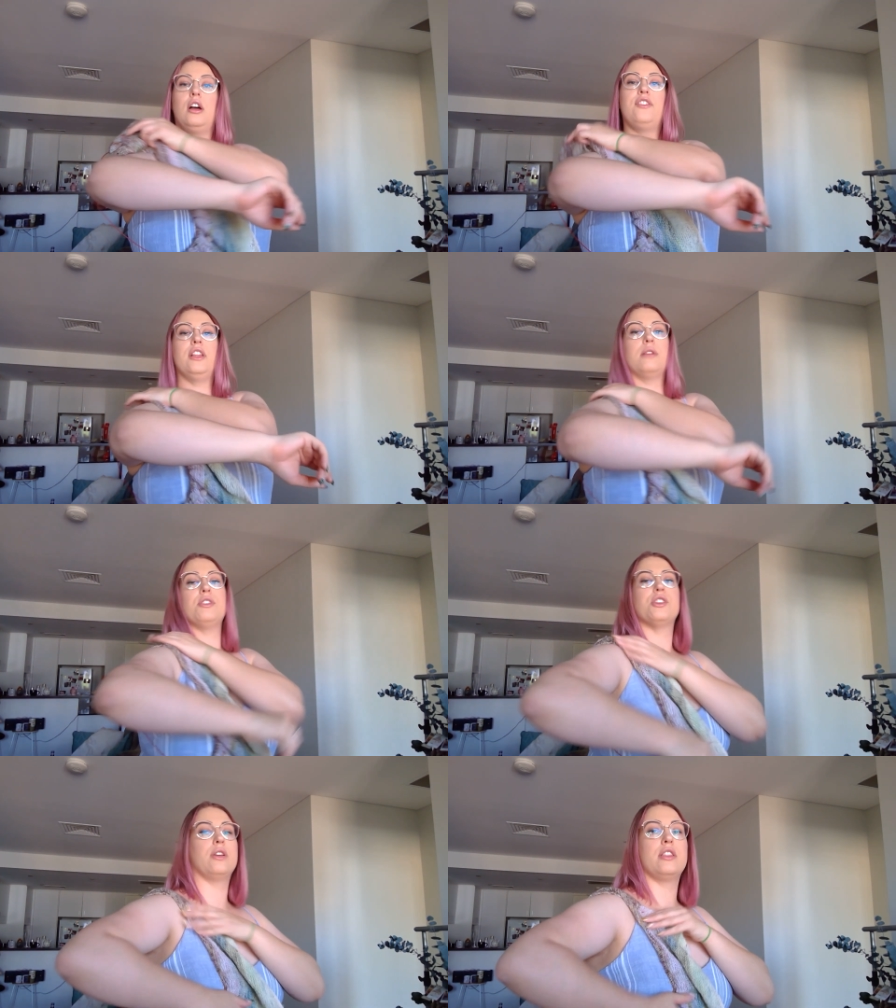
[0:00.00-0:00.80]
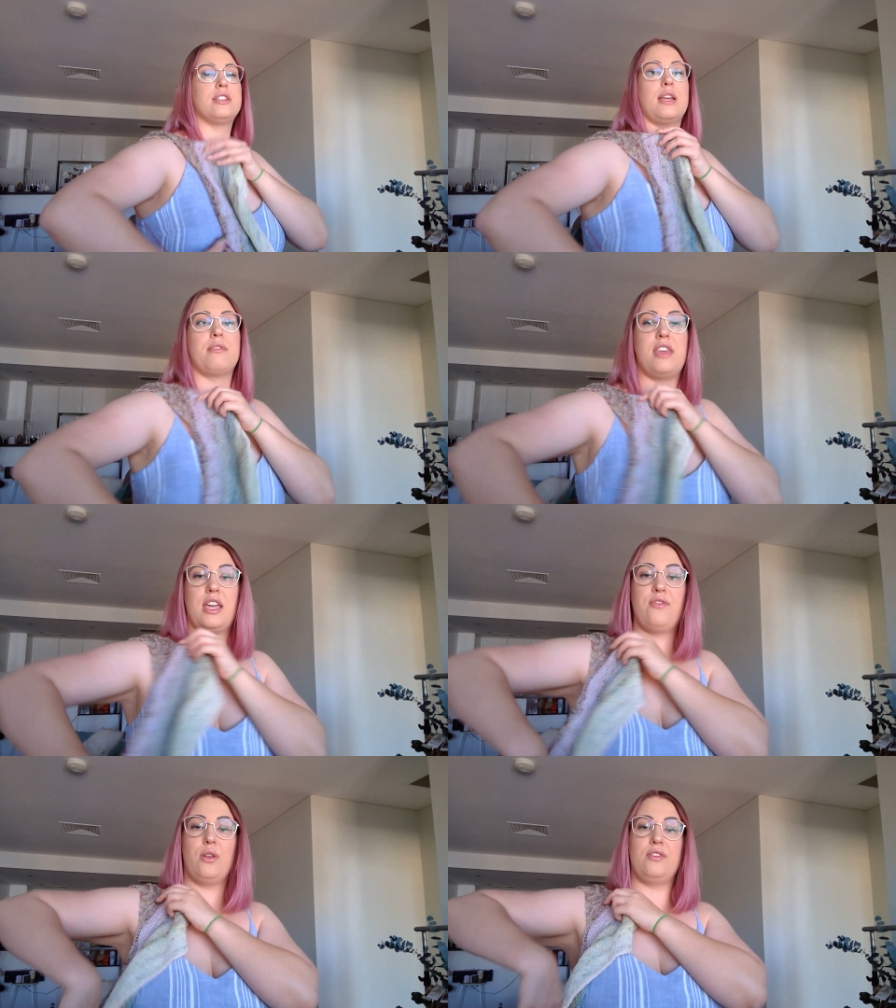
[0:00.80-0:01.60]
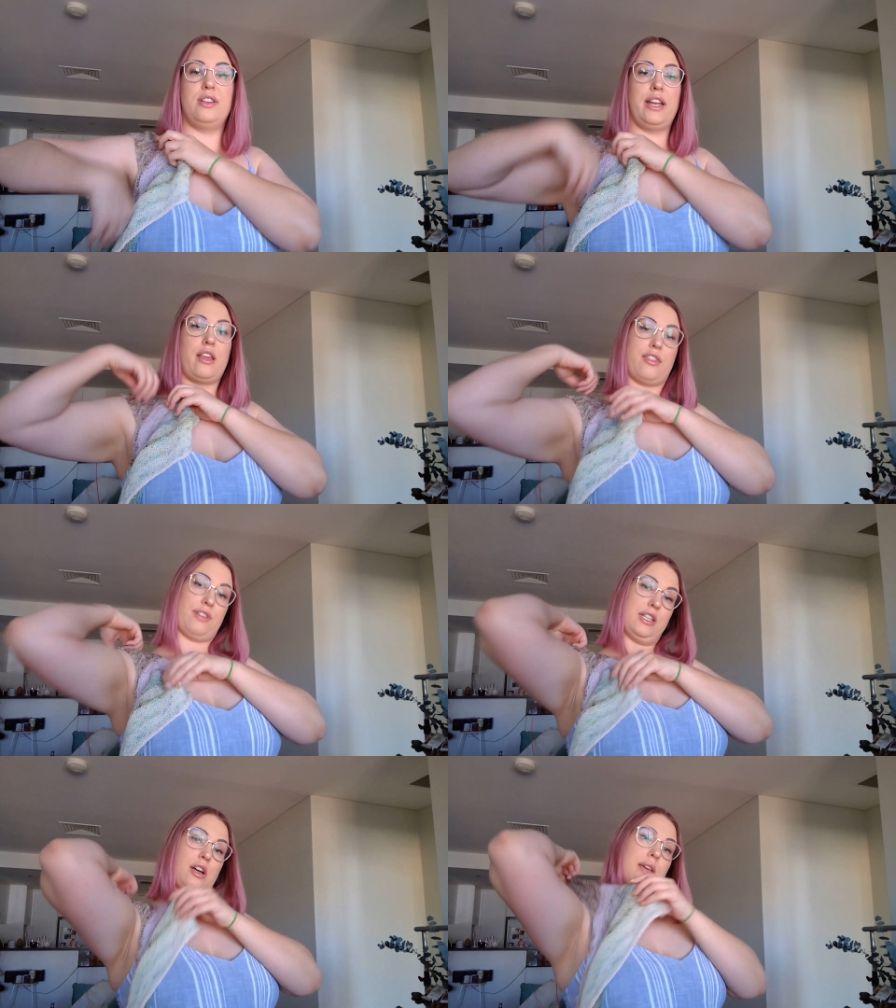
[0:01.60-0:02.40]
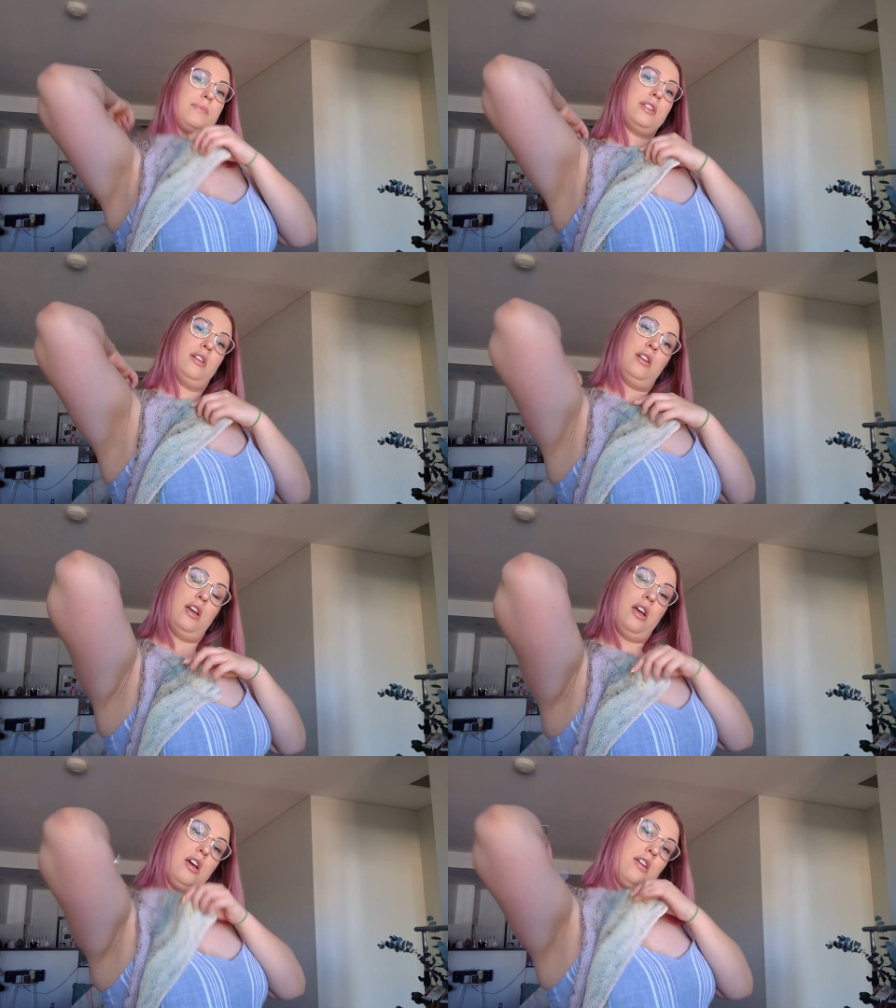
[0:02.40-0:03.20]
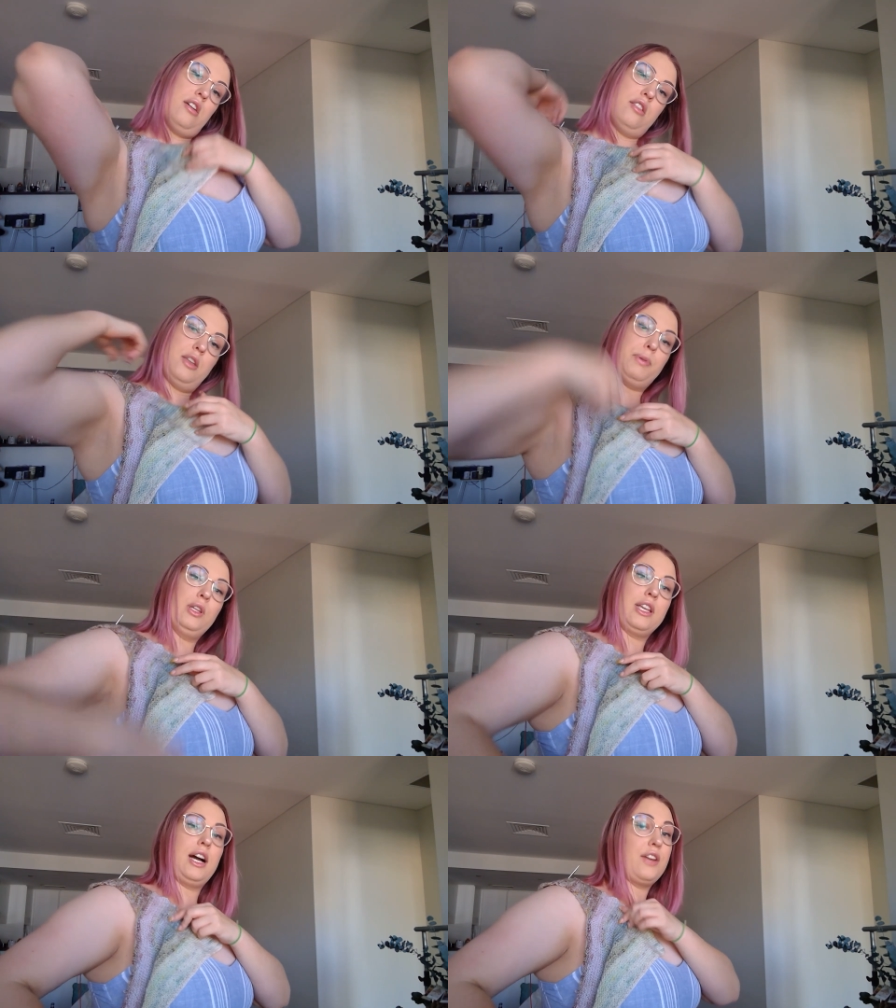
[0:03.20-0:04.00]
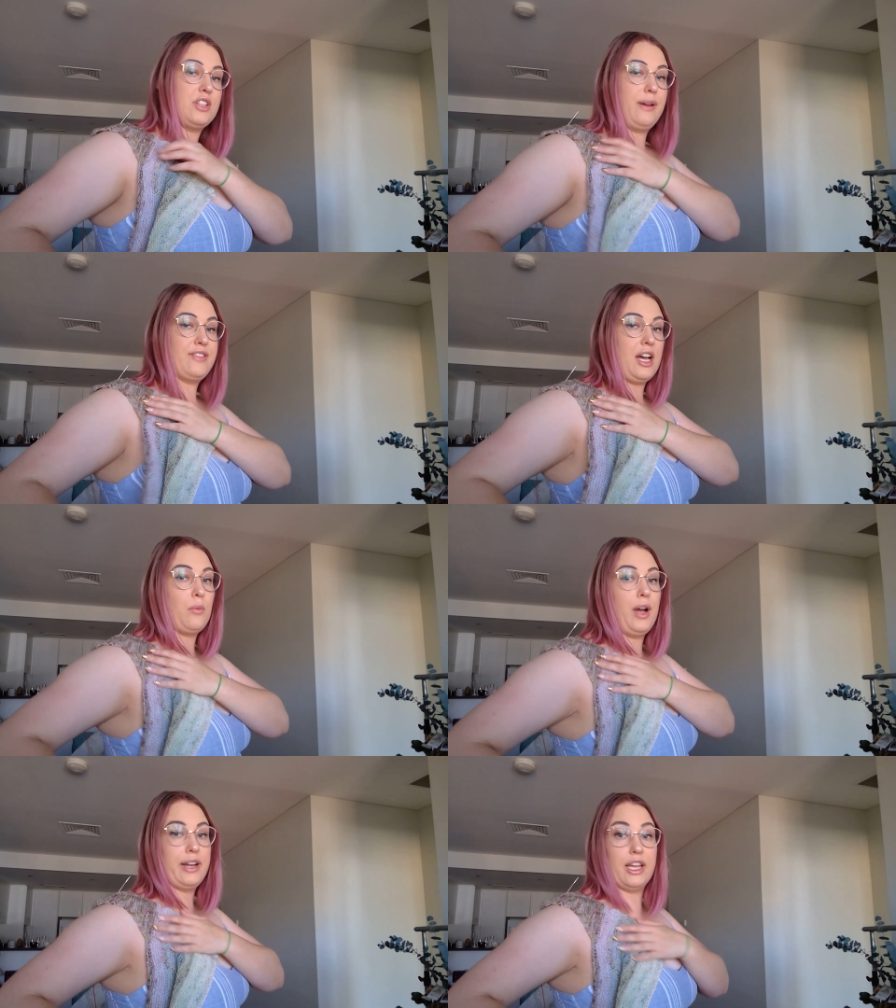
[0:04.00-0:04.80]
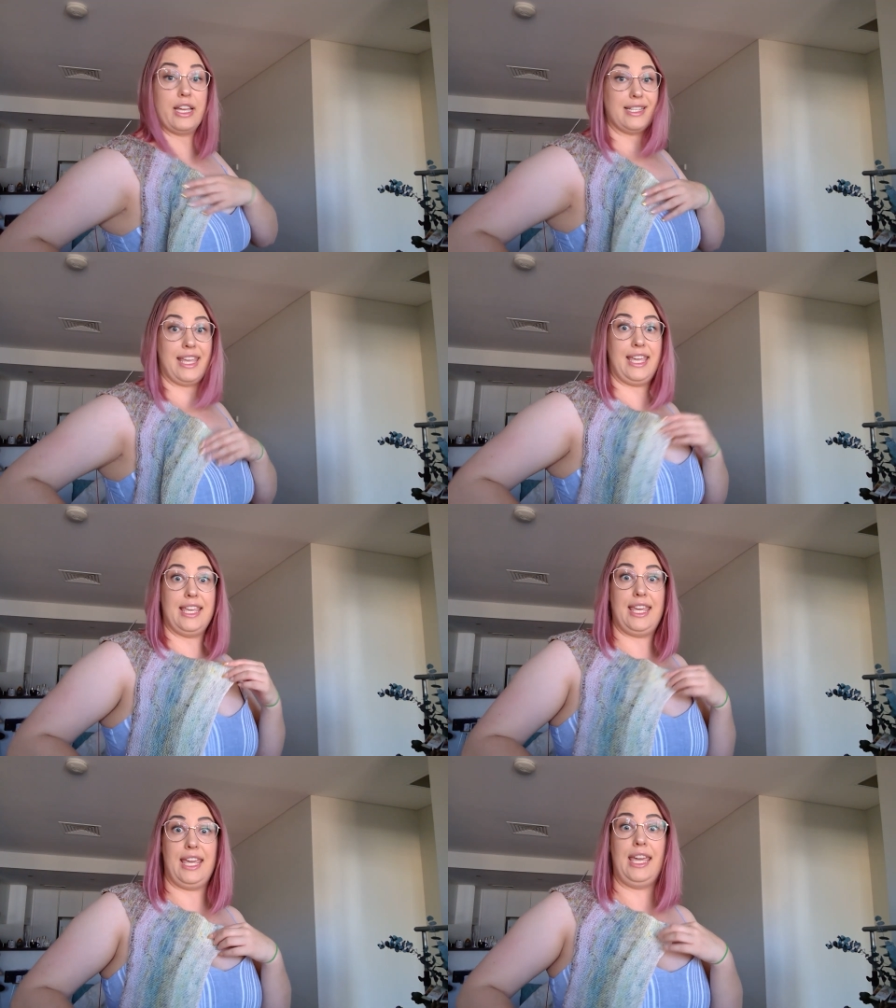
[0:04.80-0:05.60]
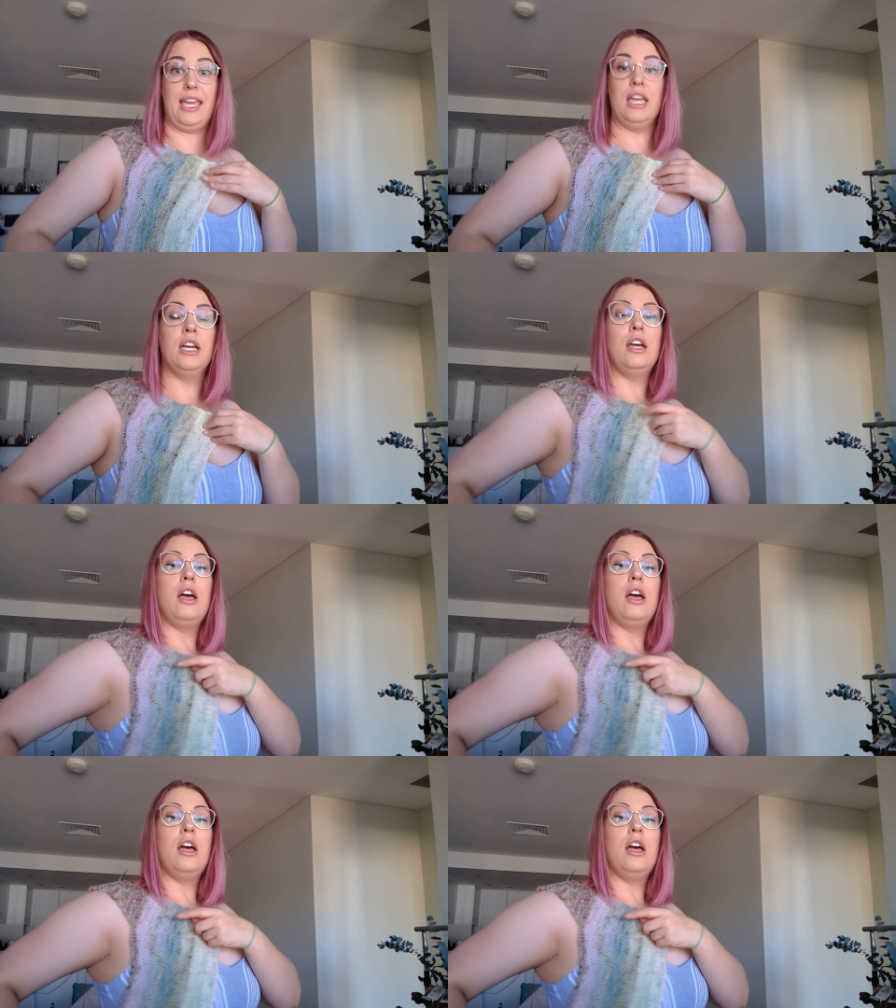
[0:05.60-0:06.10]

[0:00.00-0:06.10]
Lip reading: I feel like I'm just showing you the same thing, even though I knit it 3 times. The ball of yarn, every time I have to unwind it, it gets kinky.